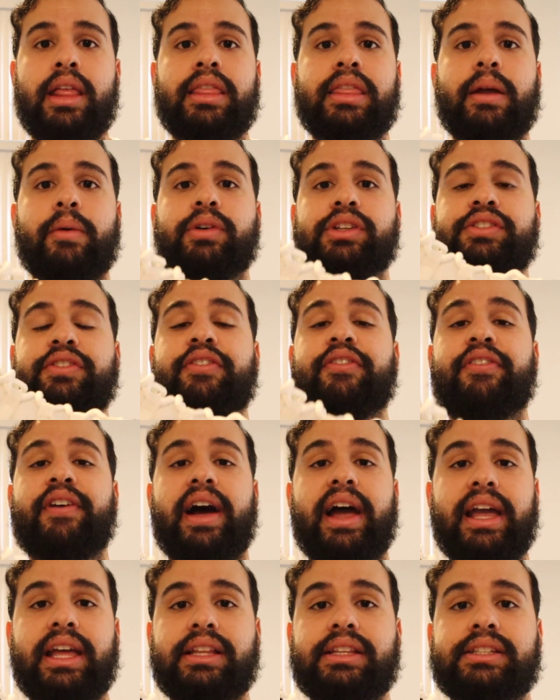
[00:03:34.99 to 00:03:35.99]
There was
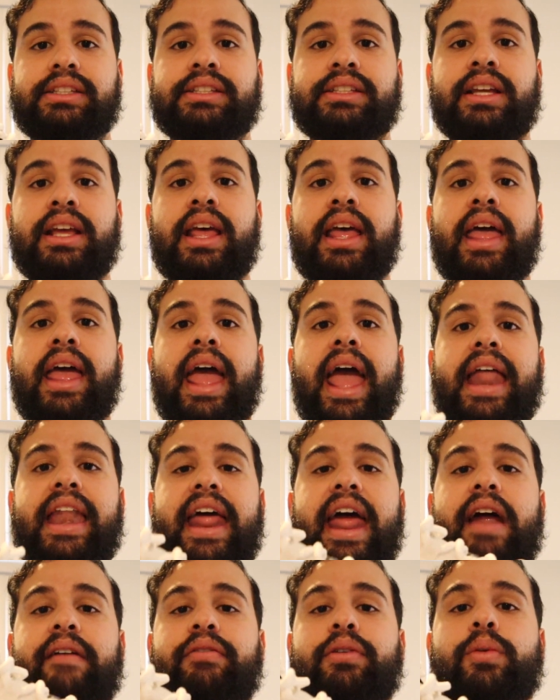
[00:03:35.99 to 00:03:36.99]
fights and
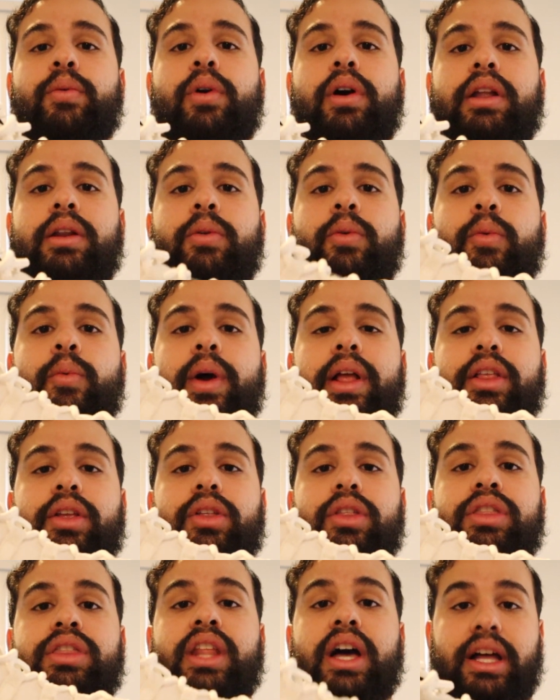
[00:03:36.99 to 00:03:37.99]
everyone
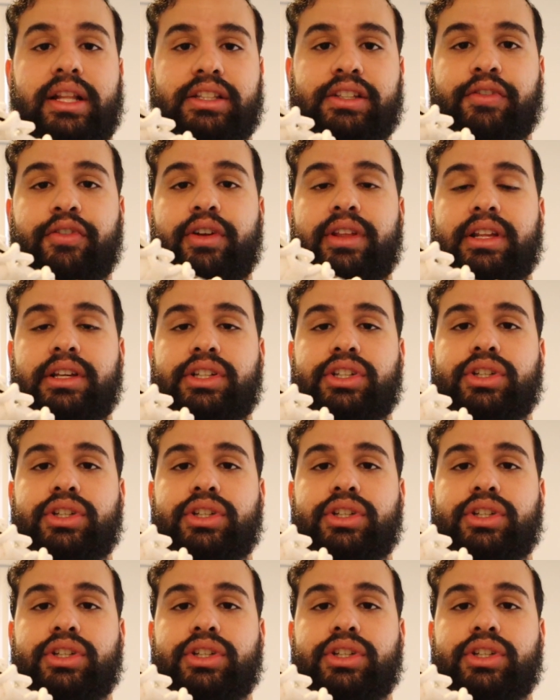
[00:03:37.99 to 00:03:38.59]
went nuts for this